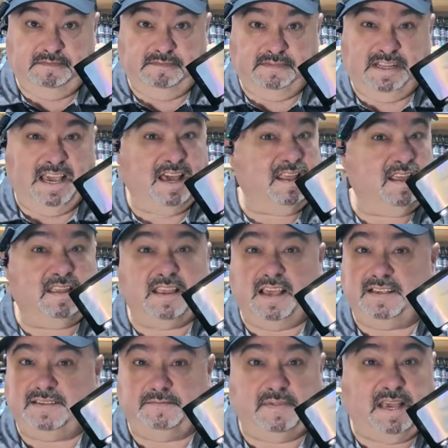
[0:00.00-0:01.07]
Yeah, that
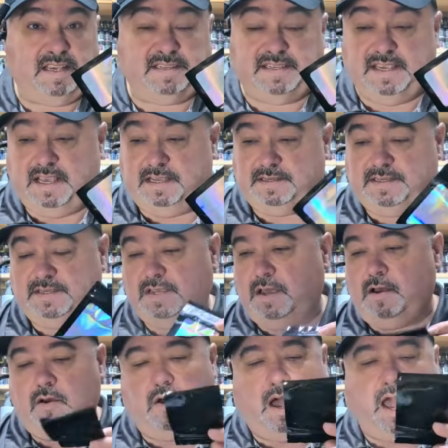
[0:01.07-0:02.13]
doesn't make sense.
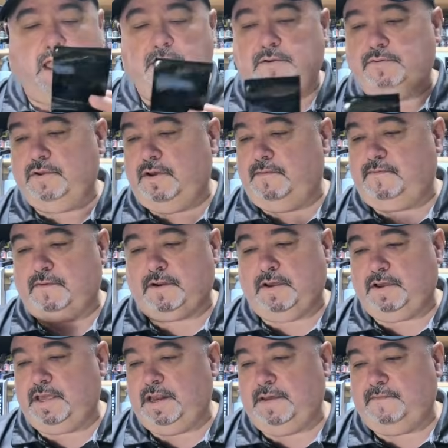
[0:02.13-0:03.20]
So I don't know if we're
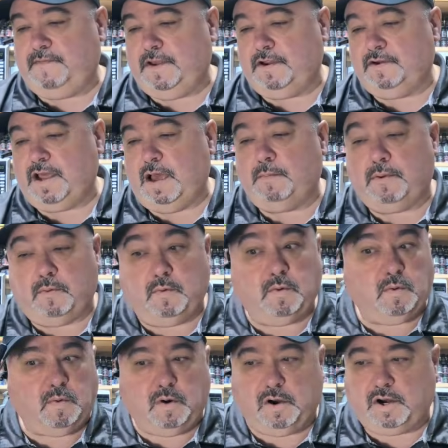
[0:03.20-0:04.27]
going to get it figured out, but we're
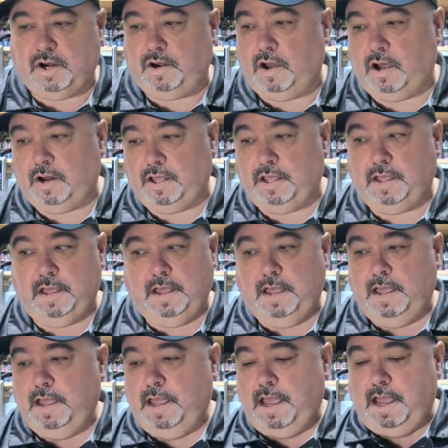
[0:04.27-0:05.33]
working on it,
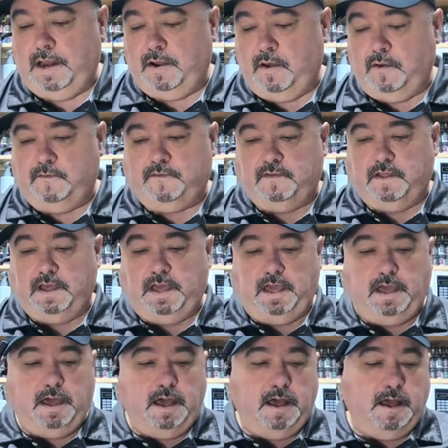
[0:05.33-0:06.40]
and
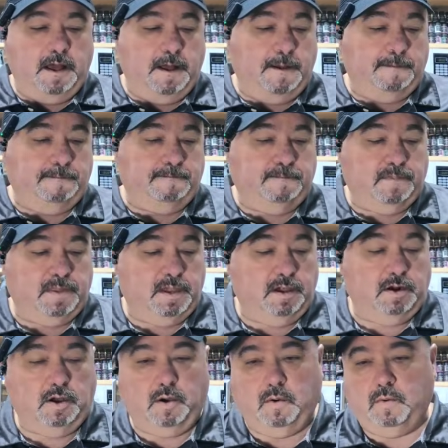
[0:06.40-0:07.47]
hopefully,
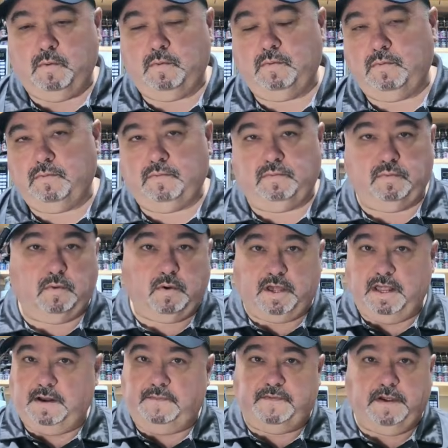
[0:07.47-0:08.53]
we'll
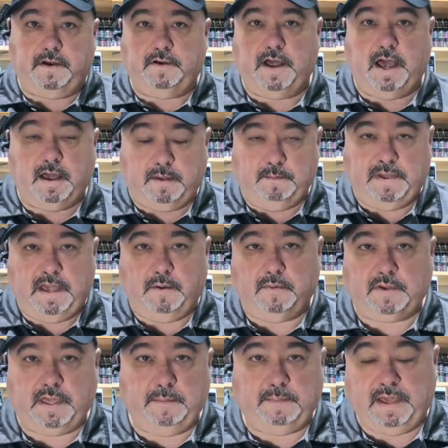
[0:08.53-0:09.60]
get it figured out and be able
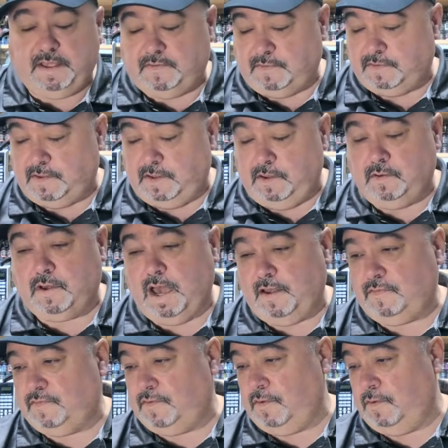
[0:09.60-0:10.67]
to get baits to you
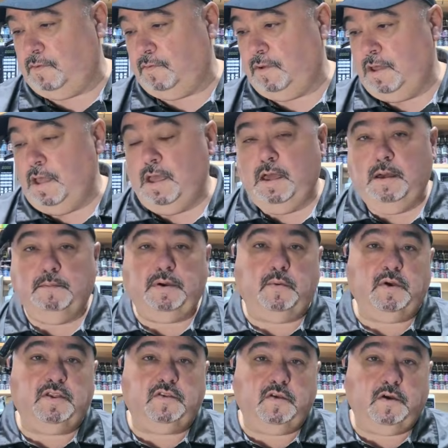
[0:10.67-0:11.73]
guys too. But
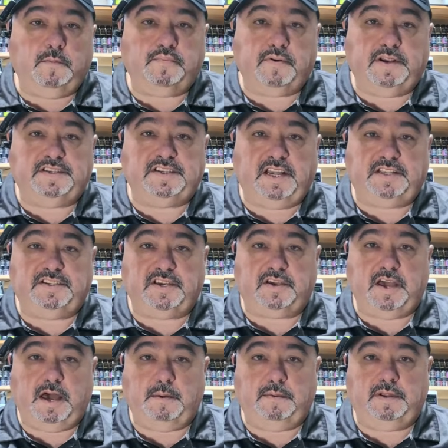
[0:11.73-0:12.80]
we do appreciate you
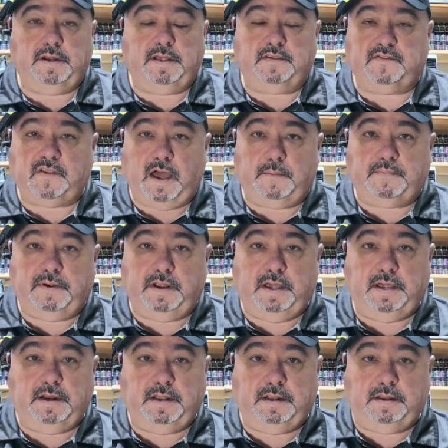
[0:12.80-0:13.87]
coming and stopping
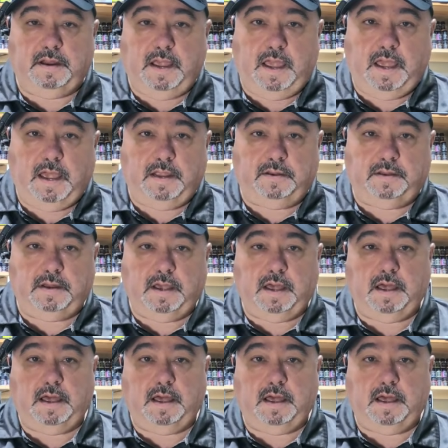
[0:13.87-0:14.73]
in, and